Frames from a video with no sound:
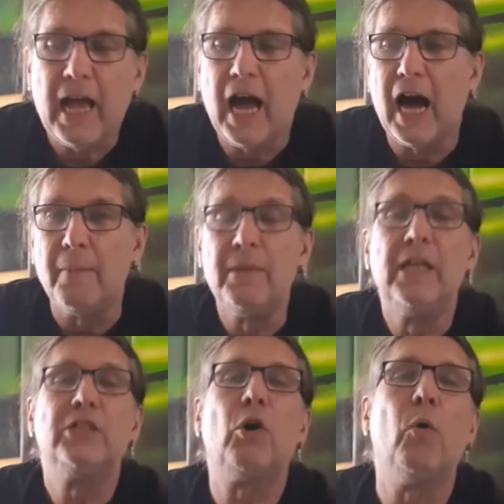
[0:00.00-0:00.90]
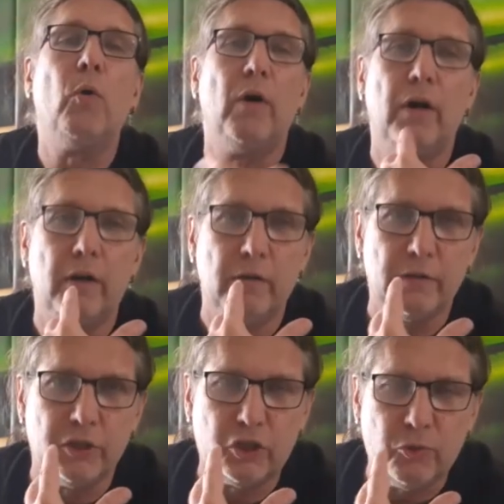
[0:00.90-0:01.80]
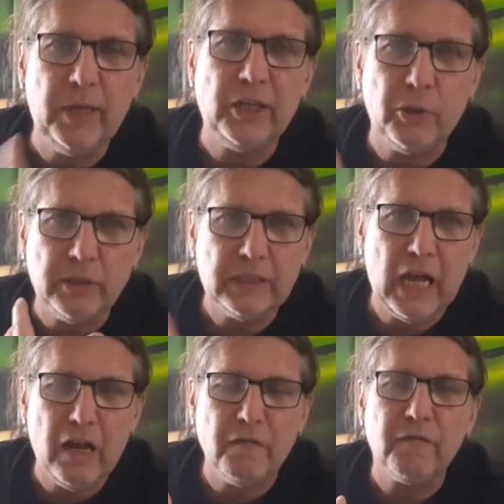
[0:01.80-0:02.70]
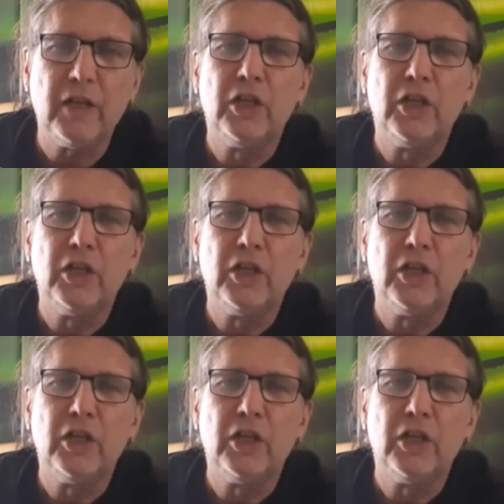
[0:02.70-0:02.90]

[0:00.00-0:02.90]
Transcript: Um, so treat yourself